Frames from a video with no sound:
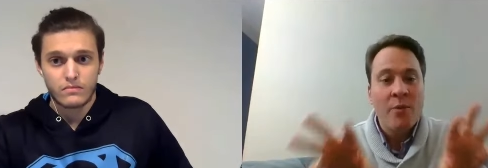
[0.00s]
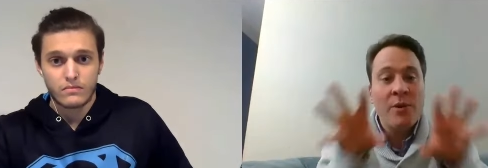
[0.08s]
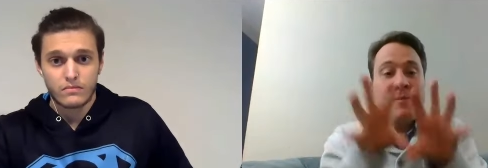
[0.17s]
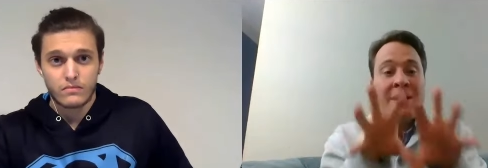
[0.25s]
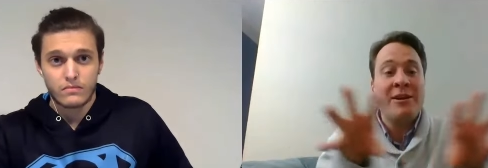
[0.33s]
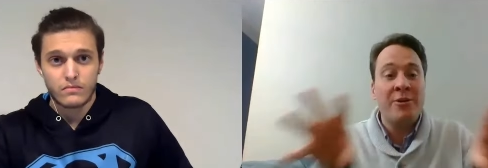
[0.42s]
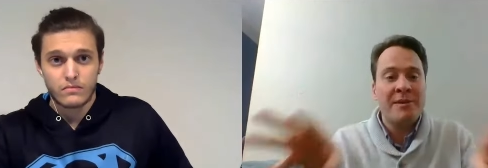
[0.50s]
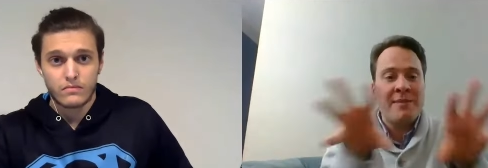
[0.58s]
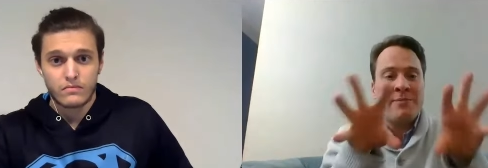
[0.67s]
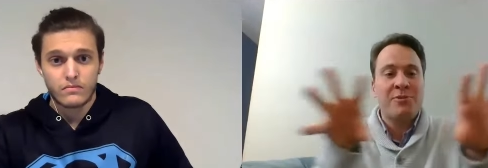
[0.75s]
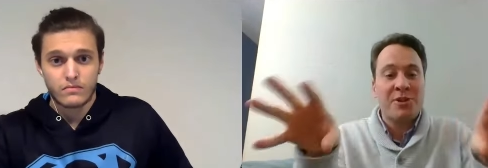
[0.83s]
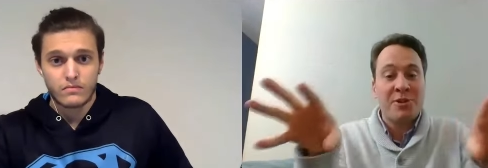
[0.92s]
Speaker 1: We may not be
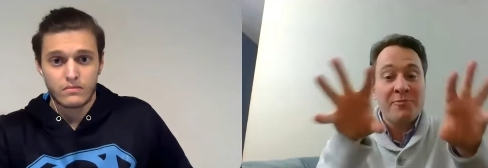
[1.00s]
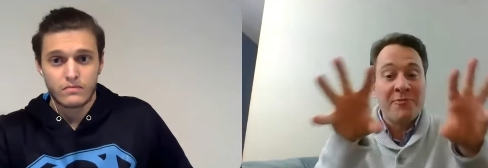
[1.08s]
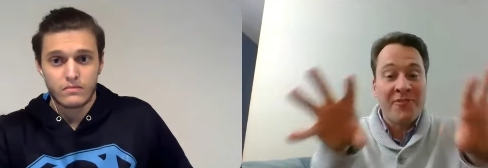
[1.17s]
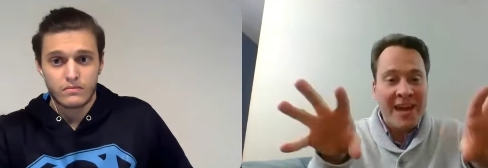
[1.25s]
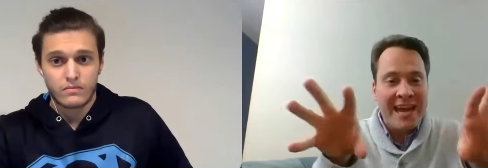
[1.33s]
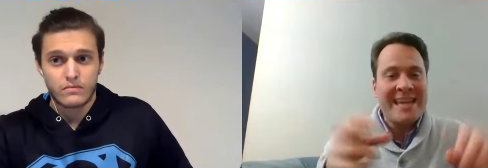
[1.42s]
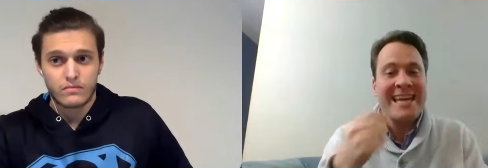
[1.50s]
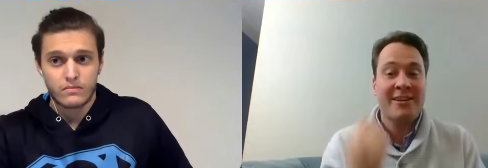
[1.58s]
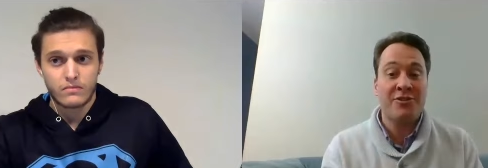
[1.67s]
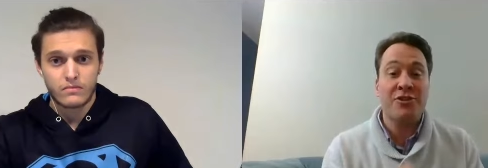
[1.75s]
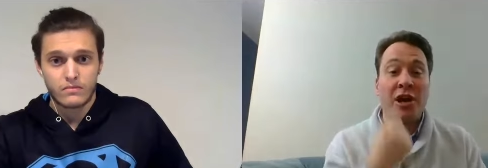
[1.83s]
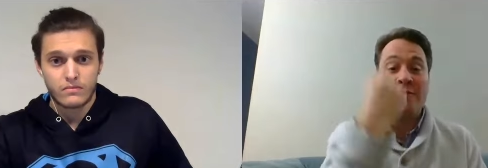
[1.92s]
able to convey in
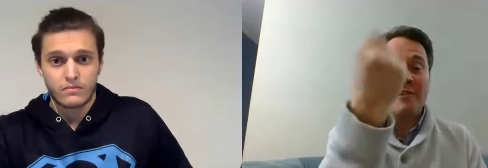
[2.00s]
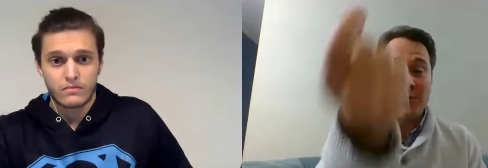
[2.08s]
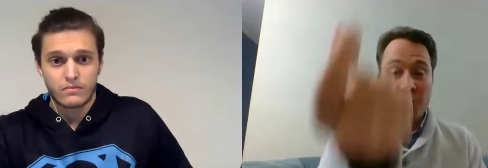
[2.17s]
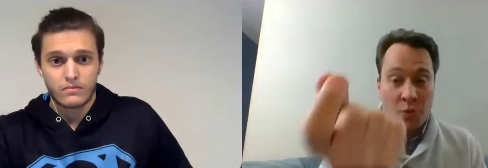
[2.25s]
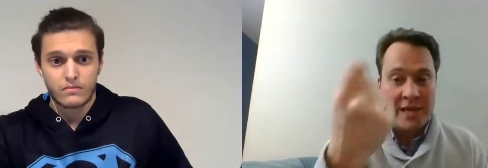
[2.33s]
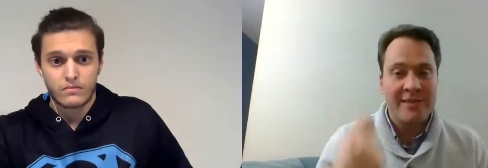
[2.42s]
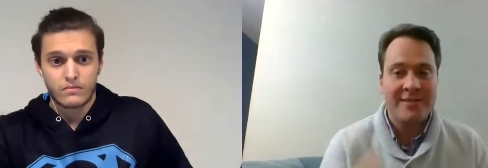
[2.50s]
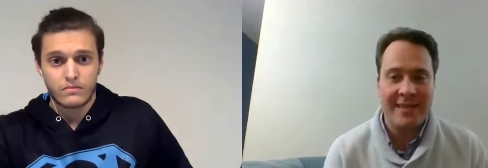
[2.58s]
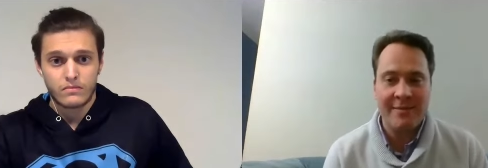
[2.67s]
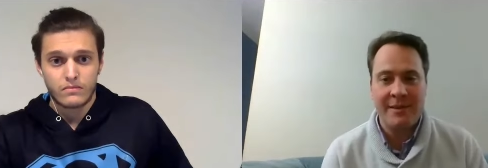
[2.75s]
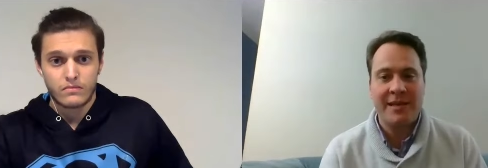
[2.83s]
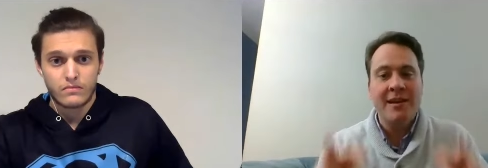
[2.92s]
a direct way the
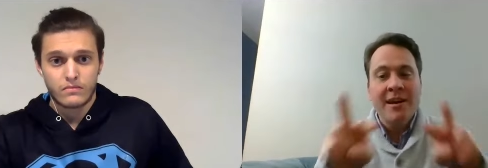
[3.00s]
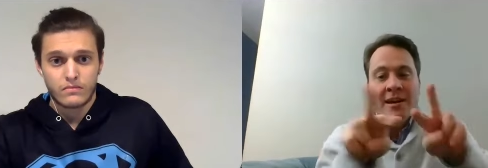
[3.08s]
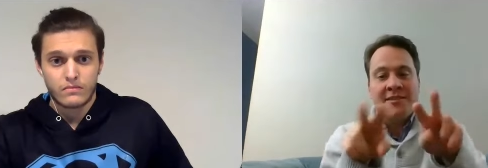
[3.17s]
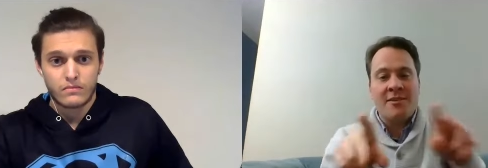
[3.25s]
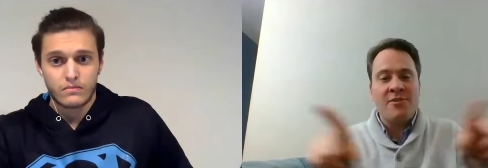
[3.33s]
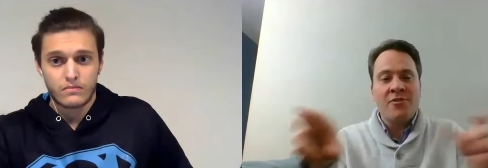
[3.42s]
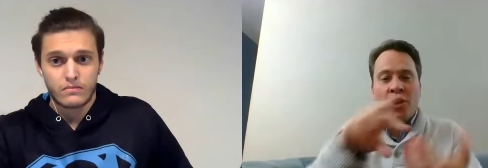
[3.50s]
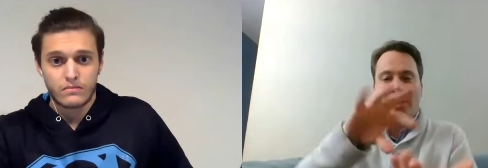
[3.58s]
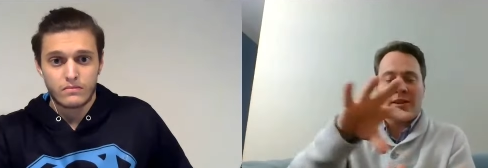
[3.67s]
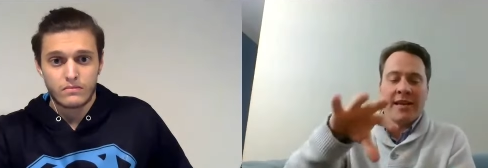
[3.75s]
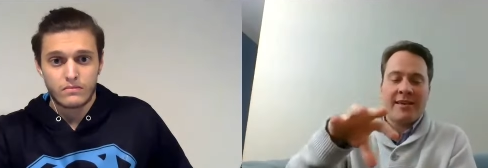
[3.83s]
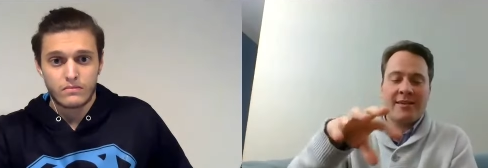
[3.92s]
same meaning. So you've
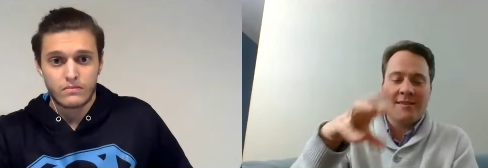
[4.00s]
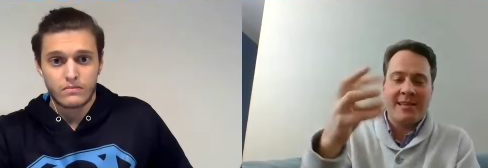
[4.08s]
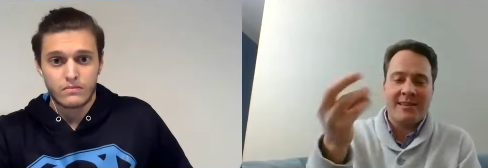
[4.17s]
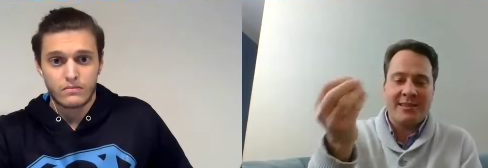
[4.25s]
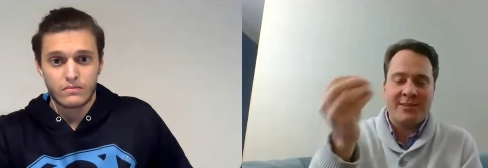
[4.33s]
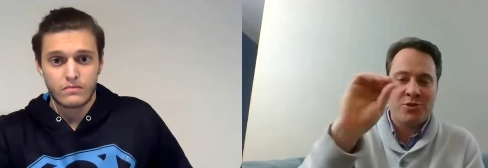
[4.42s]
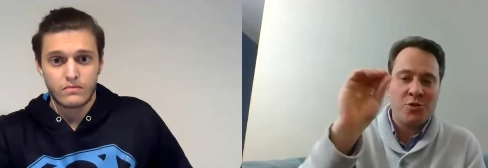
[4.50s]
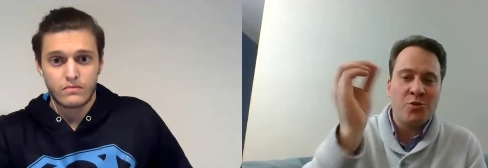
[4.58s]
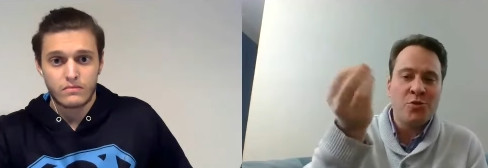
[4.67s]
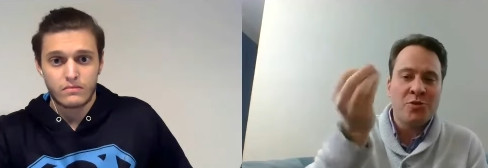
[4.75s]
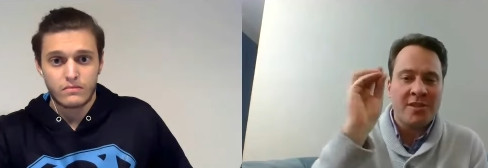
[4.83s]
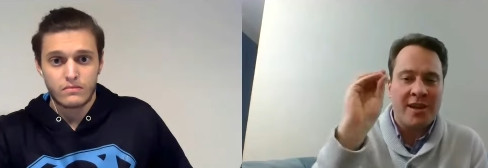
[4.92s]
got like this
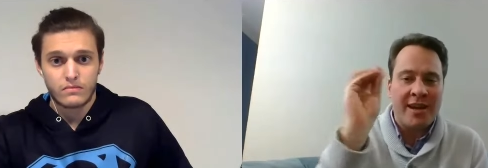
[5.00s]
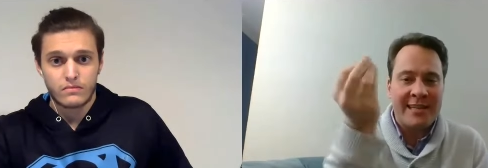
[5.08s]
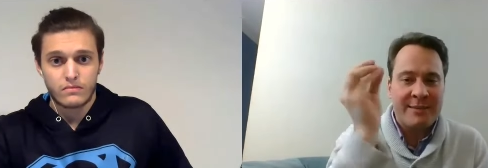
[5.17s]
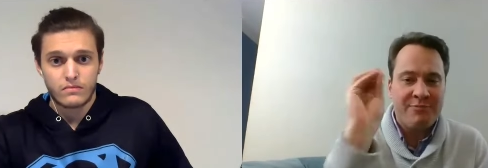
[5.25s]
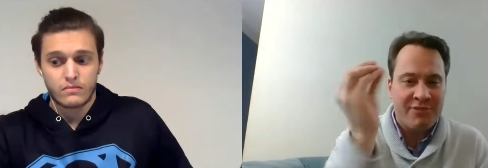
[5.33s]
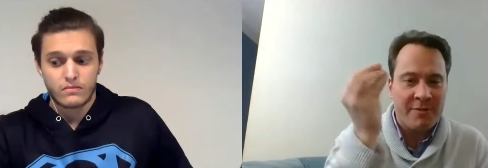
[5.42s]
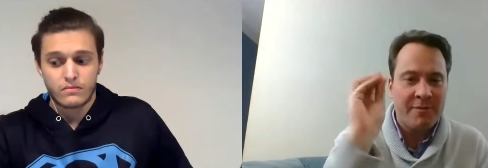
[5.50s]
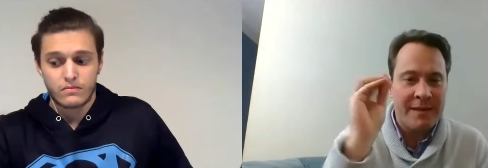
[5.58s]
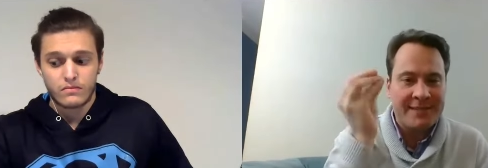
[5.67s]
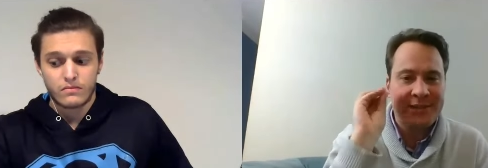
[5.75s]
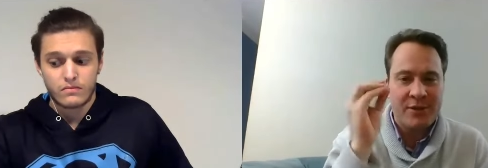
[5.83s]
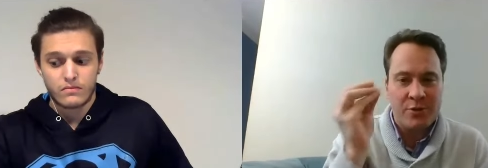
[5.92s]
two-sided
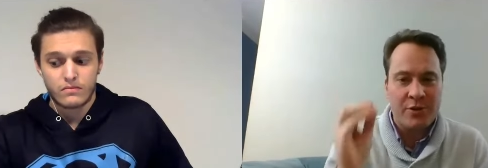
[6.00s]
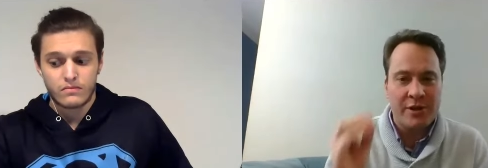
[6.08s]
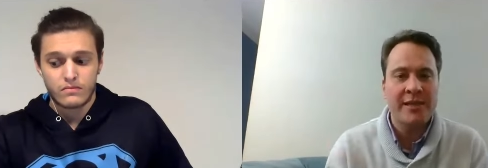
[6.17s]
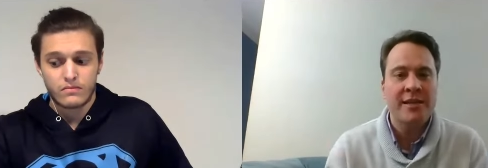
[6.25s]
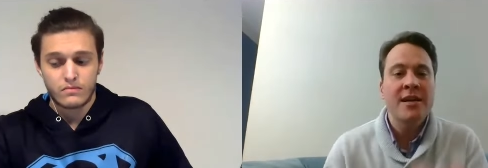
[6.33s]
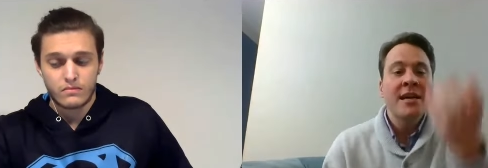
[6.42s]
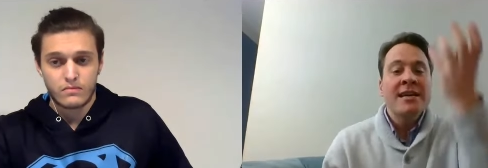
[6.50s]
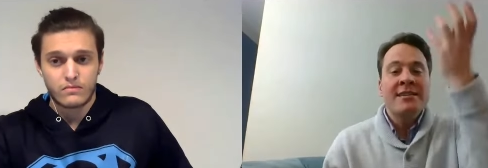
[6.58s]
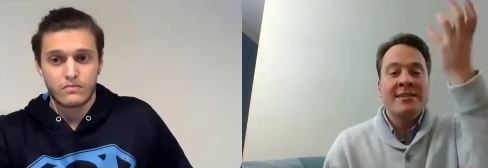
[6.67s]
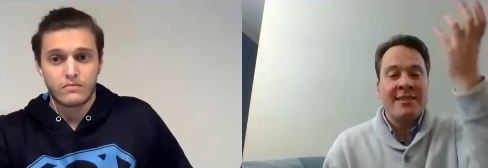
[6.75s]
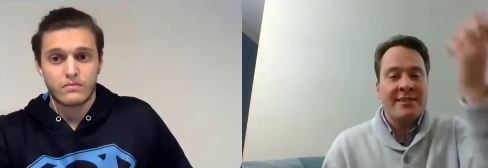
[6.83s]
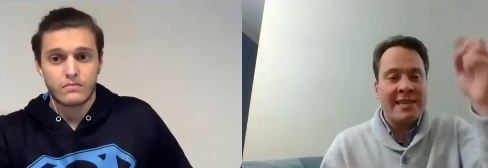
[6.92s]
problematic coin.
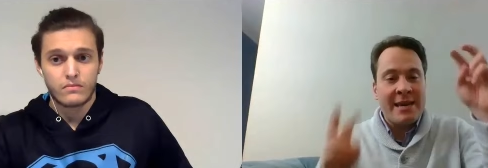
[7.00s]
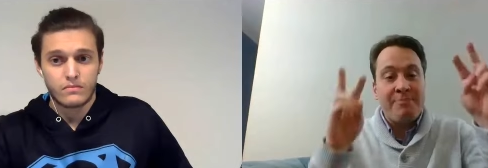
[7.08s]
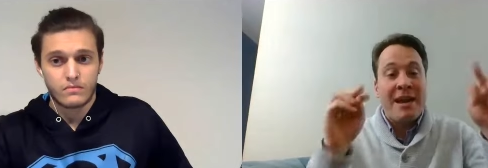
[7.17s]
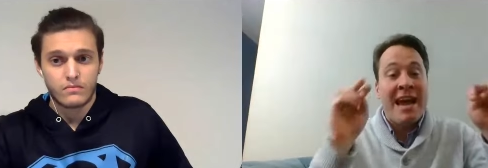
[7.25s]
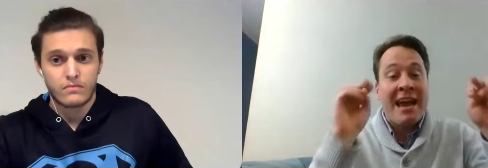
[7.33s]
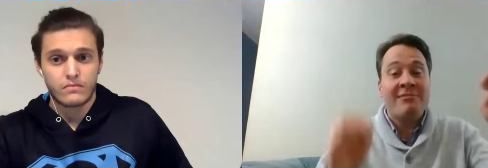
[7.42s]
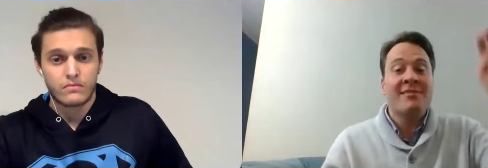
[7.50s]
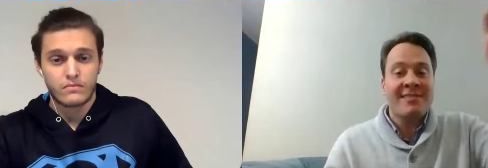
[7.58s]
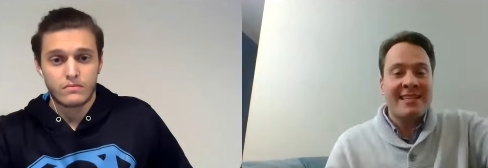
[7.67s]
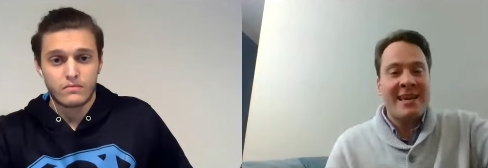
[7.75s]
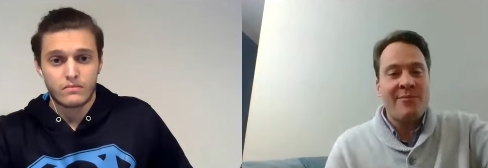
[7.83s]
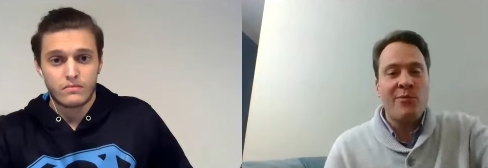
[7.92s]
The apparent same